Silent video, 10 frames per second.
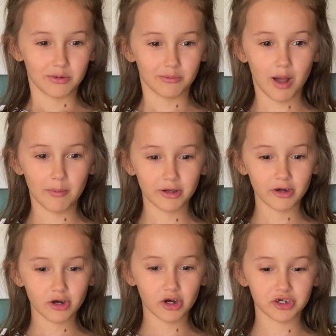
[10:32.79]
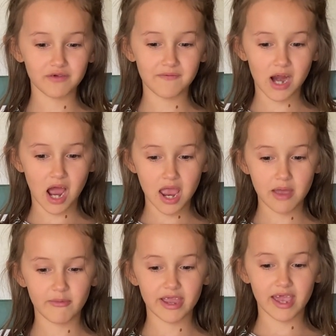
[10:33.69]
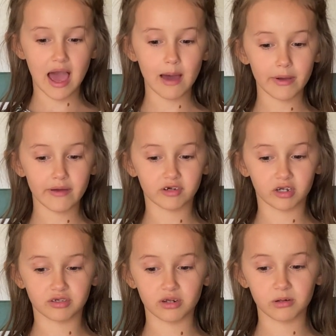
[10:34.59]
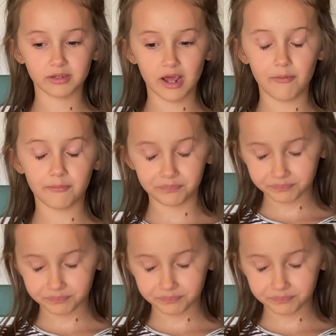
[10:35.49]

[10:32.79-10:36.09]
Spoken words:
Mom in her kerchief and I in my cap have just settled down